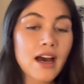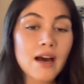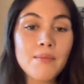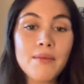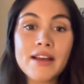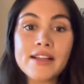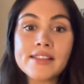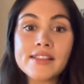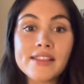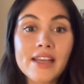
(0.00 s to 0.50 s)

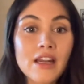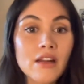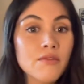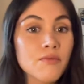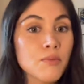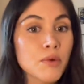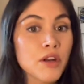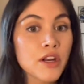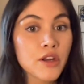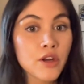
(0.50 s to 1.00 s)
Instead of
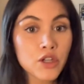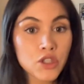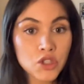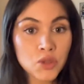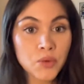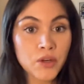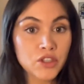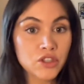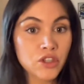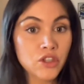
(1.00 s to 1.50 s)
putting your
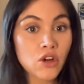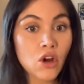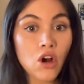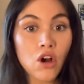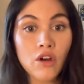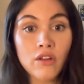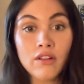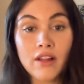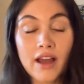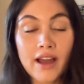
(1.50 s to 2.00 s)
tuition
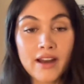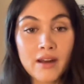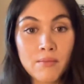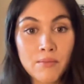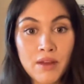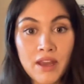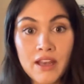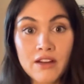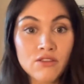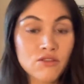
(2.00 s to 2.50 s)
online and
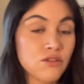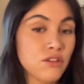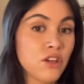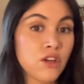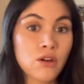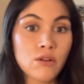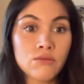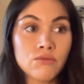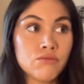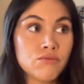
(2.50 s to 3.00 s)
being
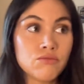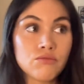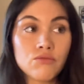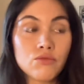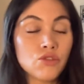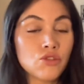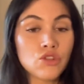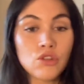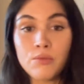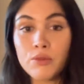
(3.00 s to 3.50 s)

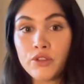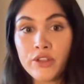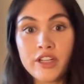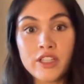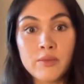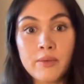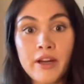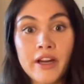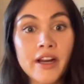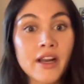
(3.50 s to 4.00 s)
super
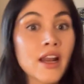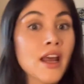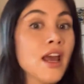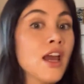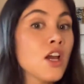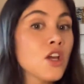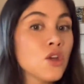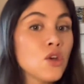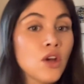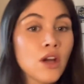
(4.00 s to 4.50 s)
transparent,
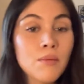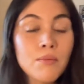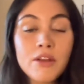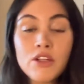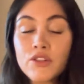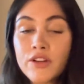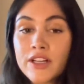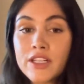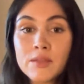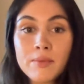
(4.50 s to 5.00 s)
you can be
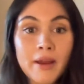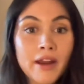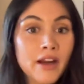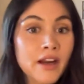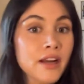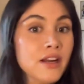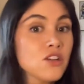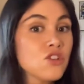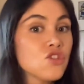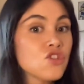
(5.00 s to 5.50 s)

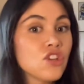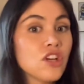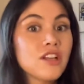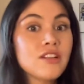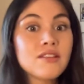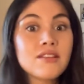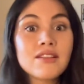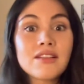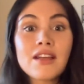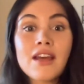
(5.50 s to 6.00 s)
transparent.
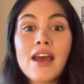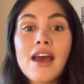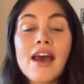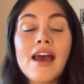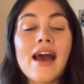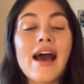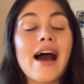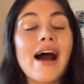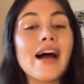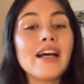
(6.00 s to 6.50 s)
Just
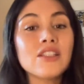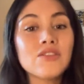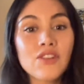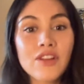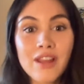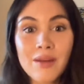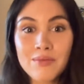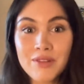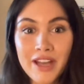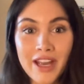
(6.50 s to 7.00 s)
ask for
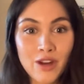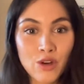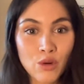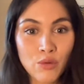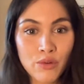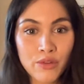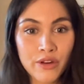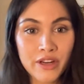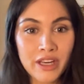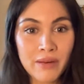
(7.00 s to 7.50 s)
them to hand over
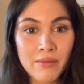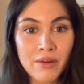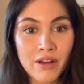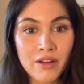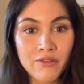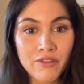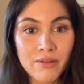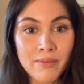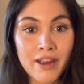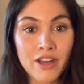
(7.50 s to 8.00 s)
their email
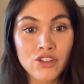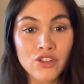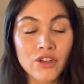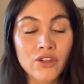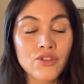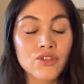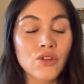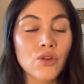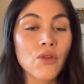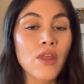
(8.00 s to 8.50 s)
information.
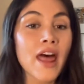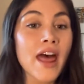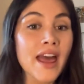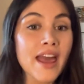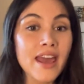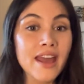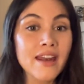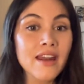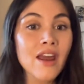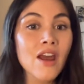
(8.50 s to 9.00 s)
So
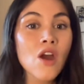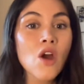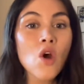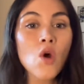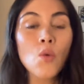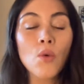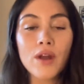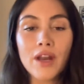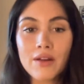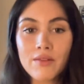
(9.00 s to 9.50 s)
then
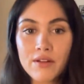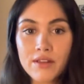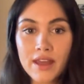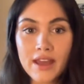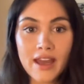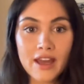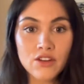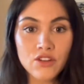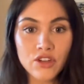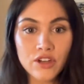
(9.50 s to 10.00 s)
whenever they
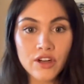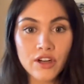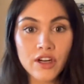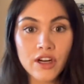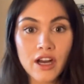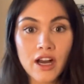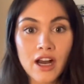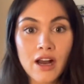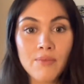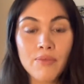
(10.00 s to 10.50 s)
enter
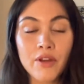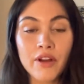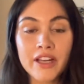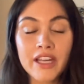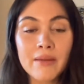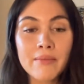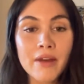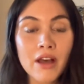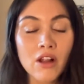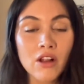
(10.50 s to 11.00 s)
their
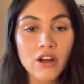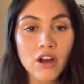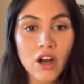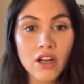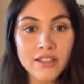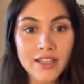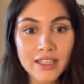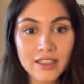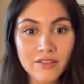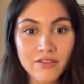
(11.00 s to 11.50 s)
email and
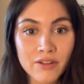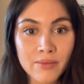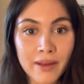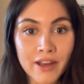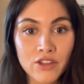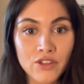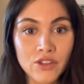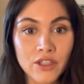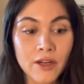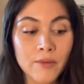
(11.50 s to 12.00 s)
contact
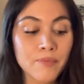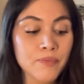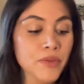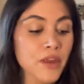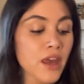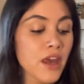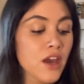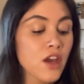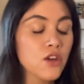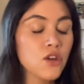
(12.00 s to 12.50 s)
information,
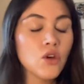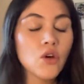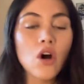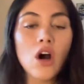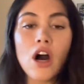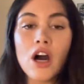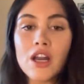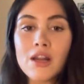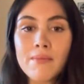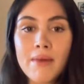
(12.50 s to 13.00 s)
you'll
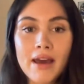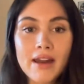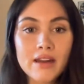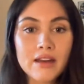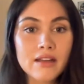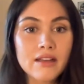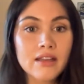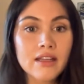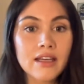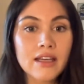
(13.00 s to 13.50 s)

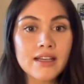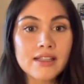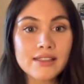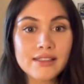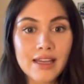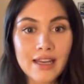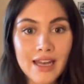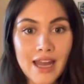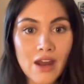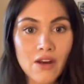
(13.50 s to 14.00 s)
automatically
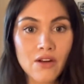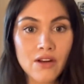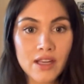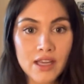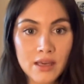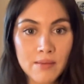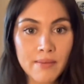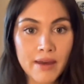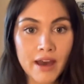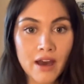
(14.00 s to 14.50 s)
send out an
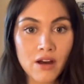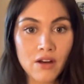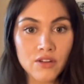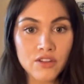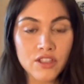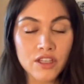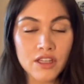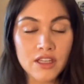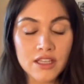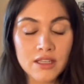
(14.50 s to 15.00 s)
email
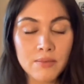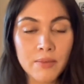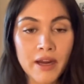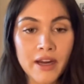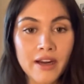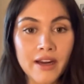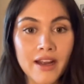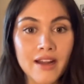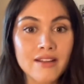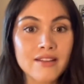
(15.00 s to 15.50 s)
to these
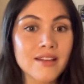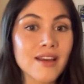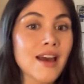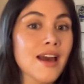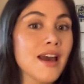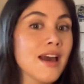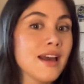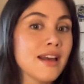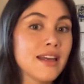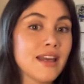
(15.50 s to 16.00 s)
parents
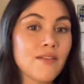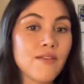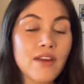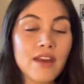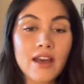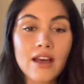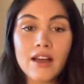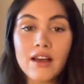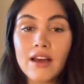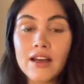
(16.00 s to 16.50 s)
giving
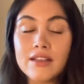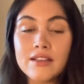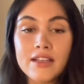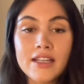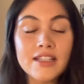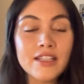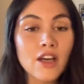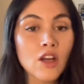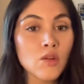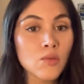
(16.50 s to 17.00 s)
a
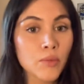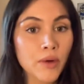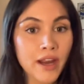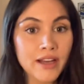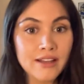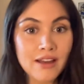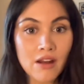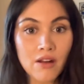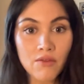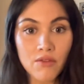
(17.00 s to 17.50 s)
detailed
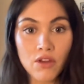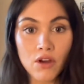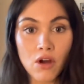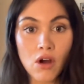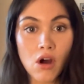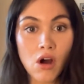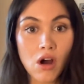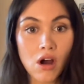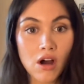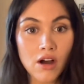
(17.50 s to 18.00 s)
breakdown of the
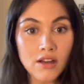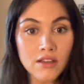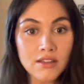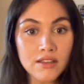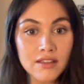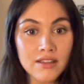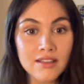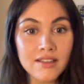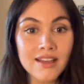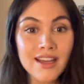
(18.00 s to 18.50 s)

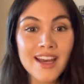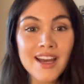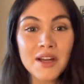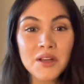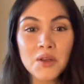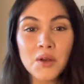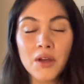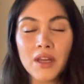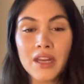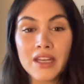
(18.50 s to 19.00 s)
costs.
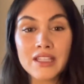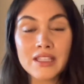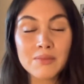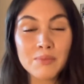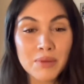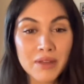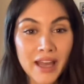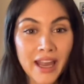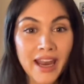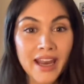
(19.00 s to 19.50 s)
You can
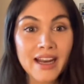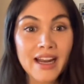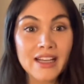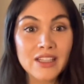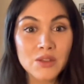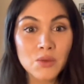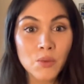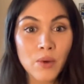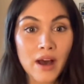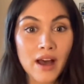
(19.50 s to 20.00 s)
explain as
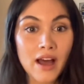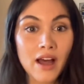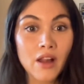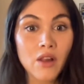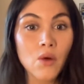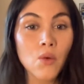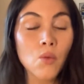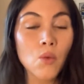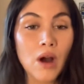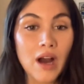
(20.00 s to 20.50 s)

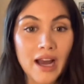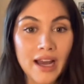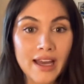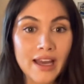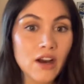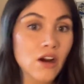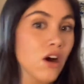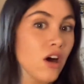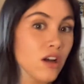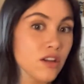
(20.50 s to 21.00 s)
well why it
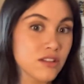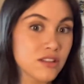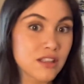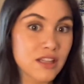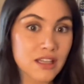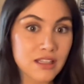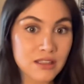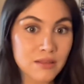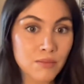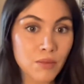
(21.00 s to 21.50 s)
costs
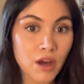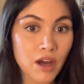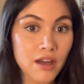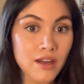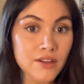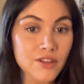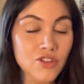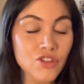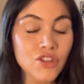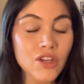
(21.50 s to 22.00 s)
this
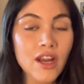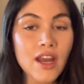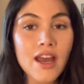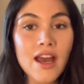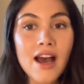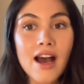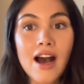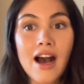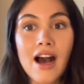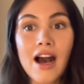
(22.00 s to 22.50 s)
much,
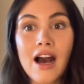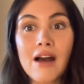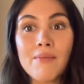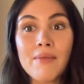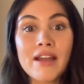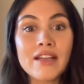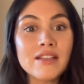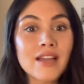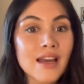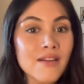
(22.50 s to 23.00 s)

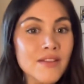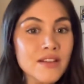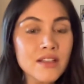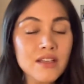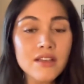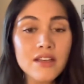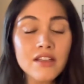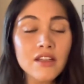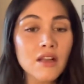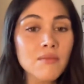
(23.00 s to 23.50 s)
and dive into
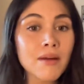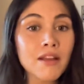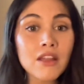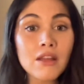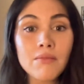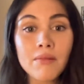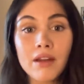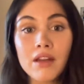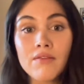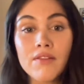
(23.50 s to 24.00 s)
detail about the
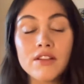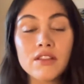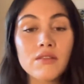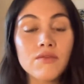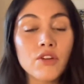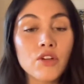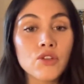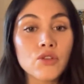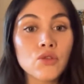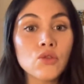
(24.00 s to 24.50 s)
benefits of
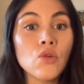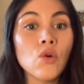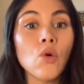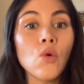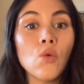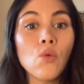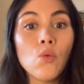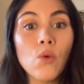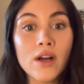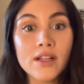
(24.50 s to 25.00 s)
your school,
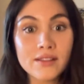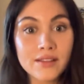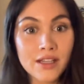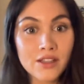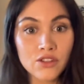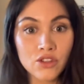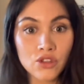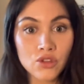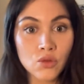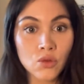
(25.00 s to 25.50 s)
what sets
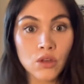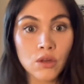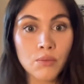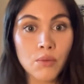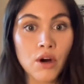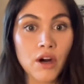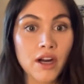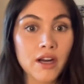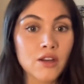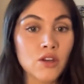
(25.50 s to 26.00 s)
your school
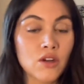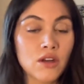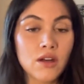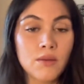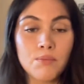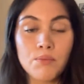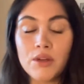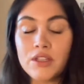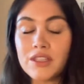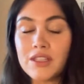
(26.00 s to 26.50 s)
apart. You can
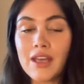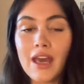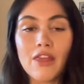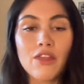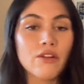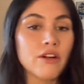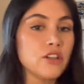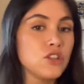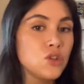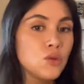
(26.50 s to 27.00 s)
put together
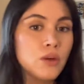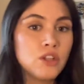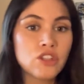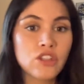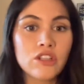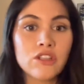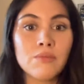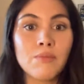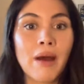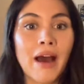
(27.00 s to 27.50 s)
a
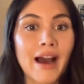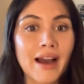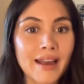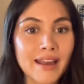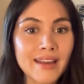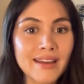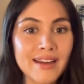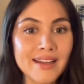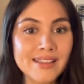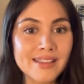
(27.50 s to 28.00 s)
tuitions
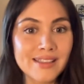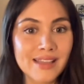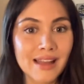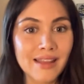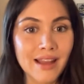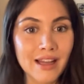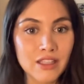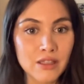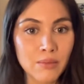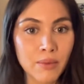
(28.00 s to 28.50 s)
packet and send
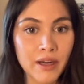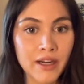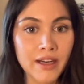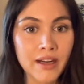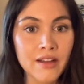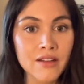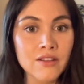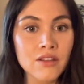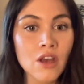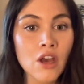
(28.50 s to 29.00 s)
that to
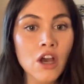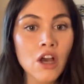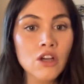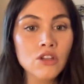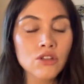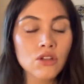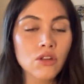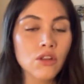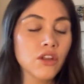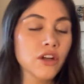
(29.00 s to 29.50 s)
parents
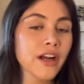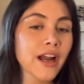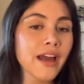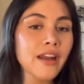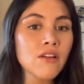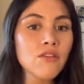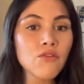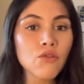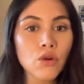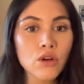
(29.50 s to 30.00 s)
so that they're kind
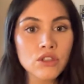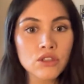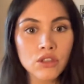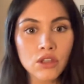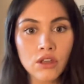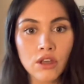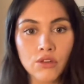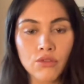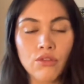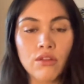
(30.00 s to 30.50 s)
of forced to
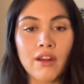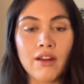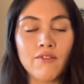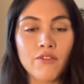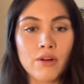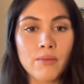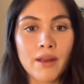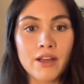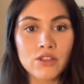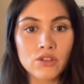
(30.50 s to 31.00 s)
look through the
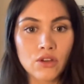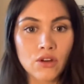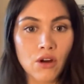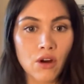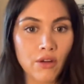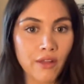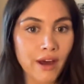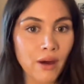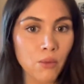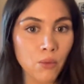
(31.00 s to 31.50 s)
information all
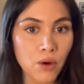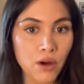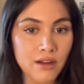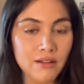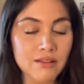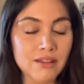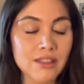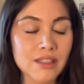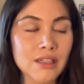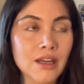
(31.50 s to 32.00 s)
at
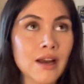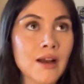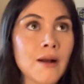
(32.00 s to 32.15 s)
once.